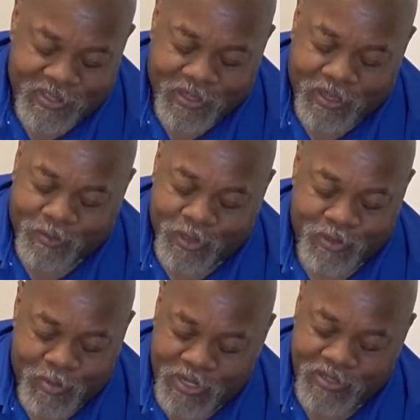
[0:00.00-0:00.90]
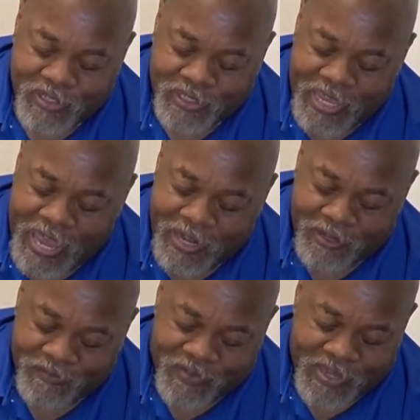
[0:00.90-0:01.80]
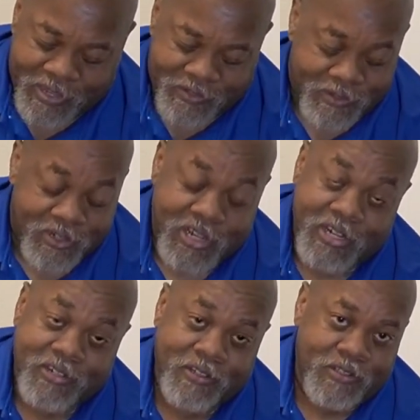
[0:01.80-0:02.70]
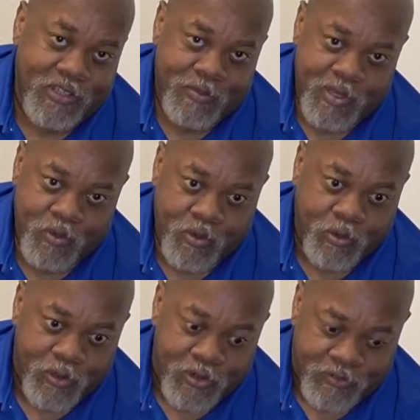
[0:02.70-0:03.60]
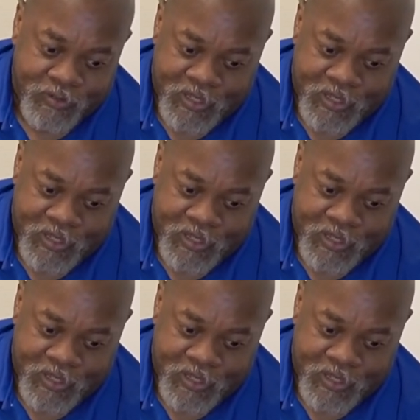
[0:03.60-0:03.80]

It's basically adding fans and changing the CPU cooler.